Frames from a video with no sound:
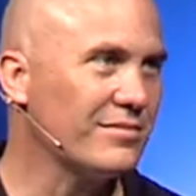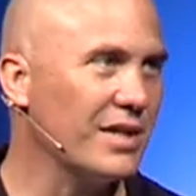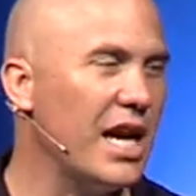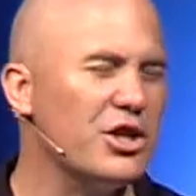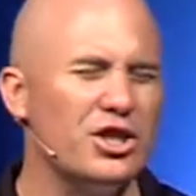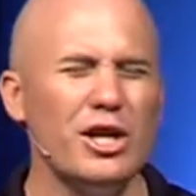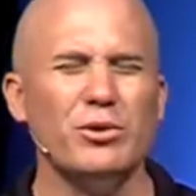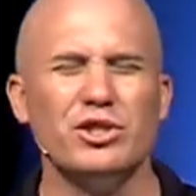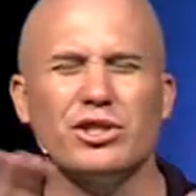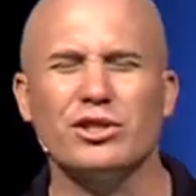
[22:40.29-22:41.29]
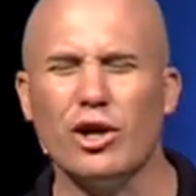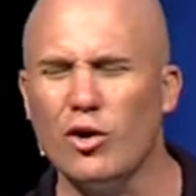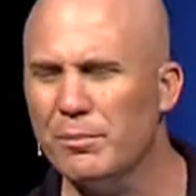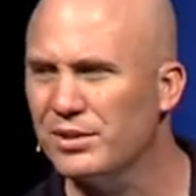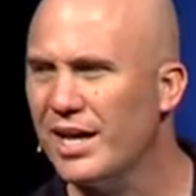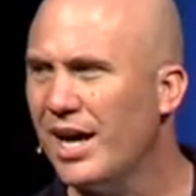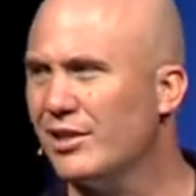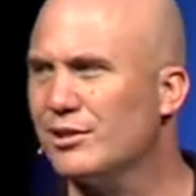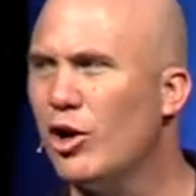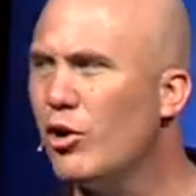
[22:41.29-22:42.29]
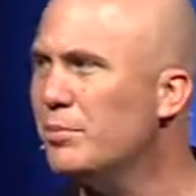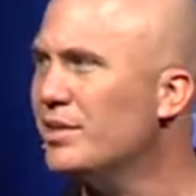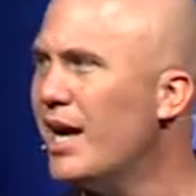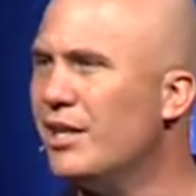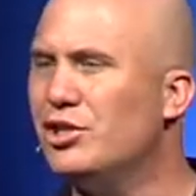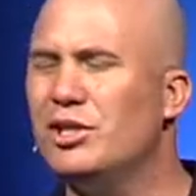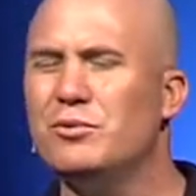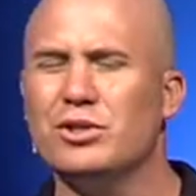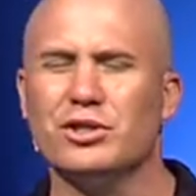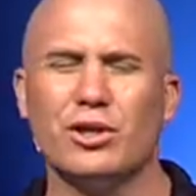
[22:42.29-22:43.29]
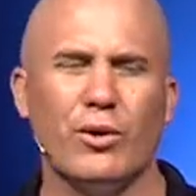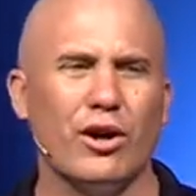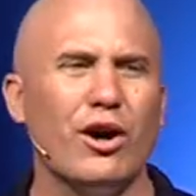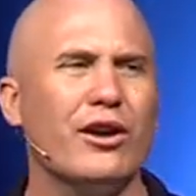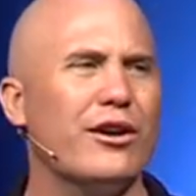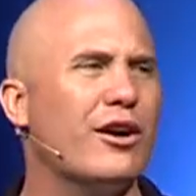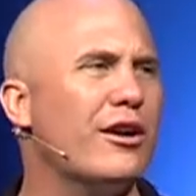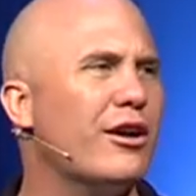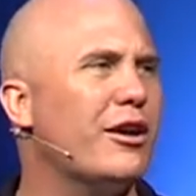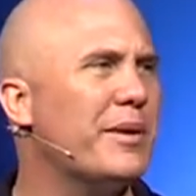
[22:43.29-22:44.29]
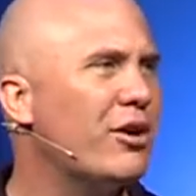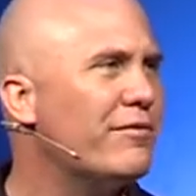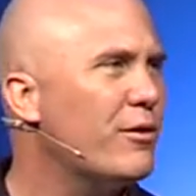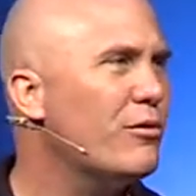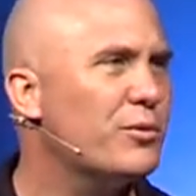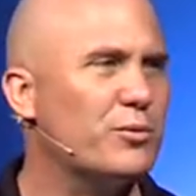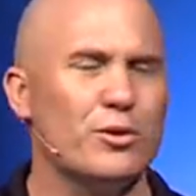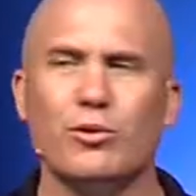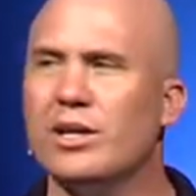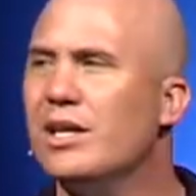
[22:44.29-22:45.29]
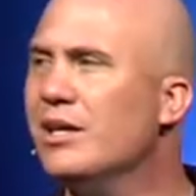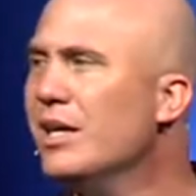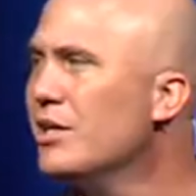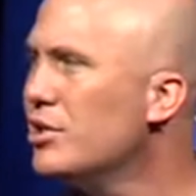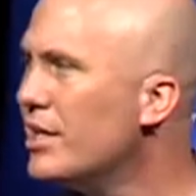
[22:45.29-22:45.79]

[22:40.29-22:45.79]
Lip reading: And she was just so upset, and she was just going on and on and on about her phone was ruined, and she